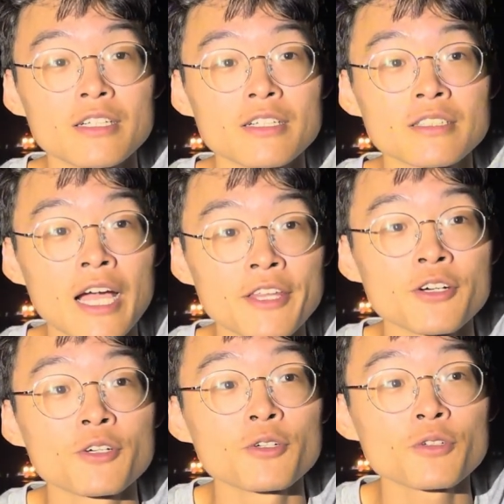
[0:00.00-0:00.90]

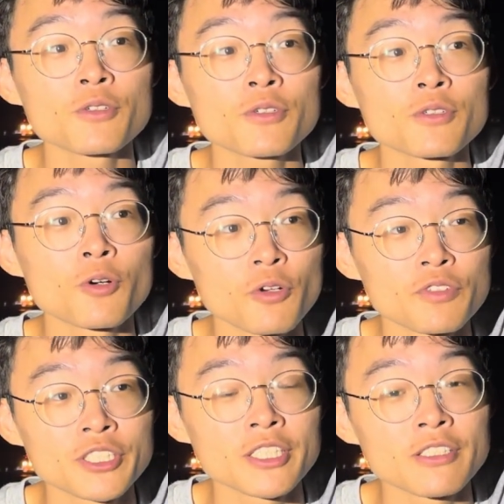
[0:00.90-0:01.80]
tidal
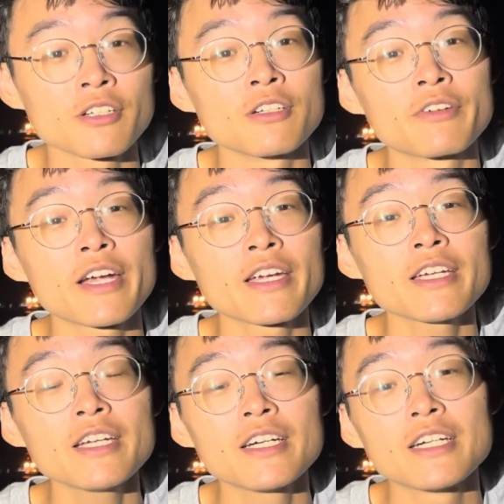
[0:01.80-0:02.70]
coefficient or
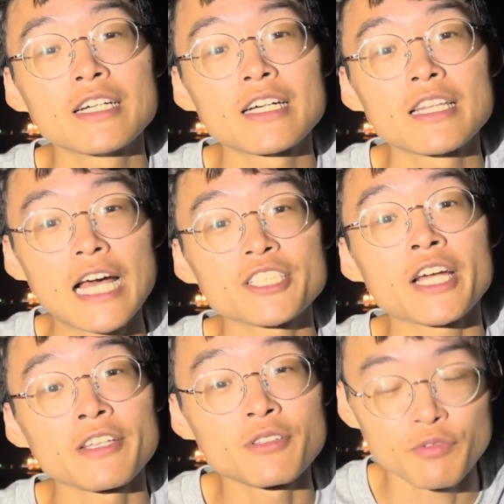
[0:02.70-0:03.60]
very large
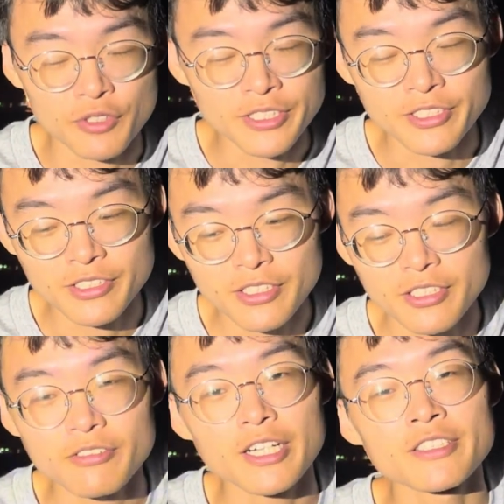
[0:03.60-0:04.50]
tidal difference.
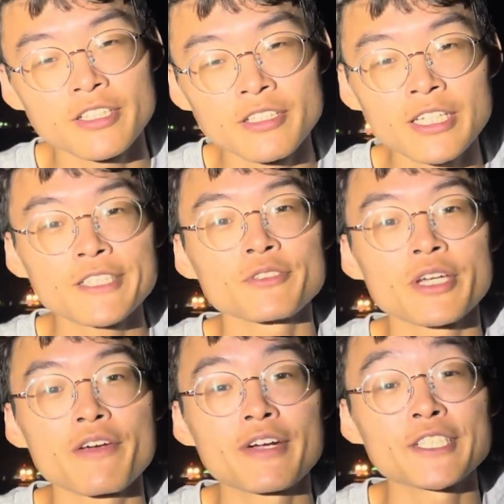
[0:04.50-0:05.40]
Right, in certain tides you
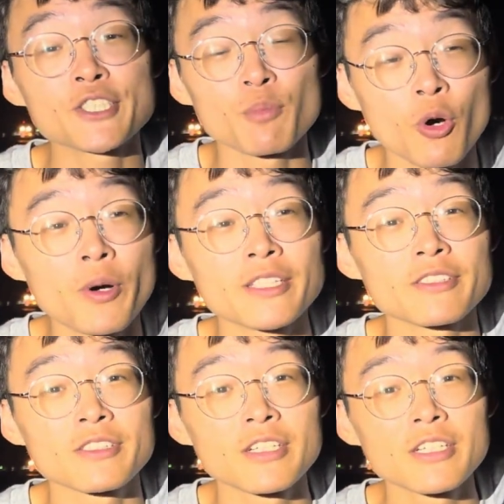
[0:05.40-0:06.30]
get very small
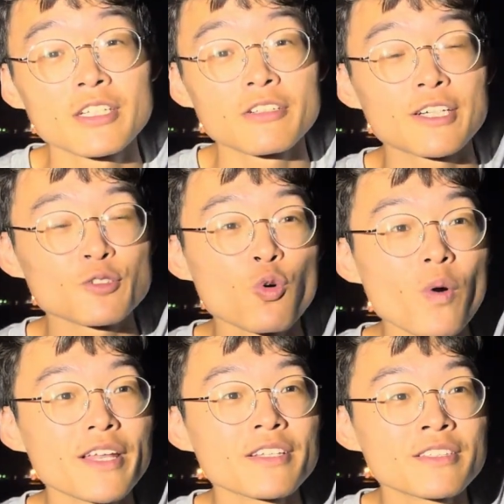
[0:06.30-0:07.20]
ones. Right, so
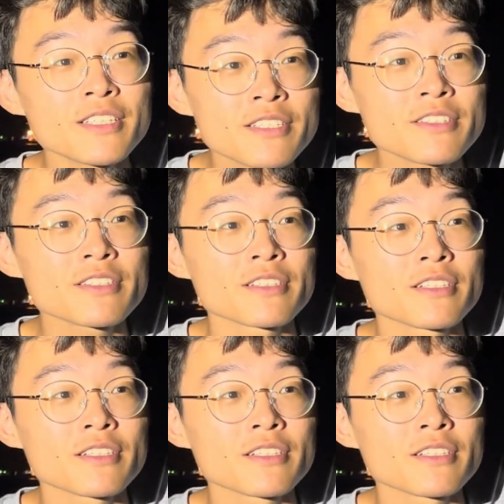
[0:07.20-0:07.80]
what this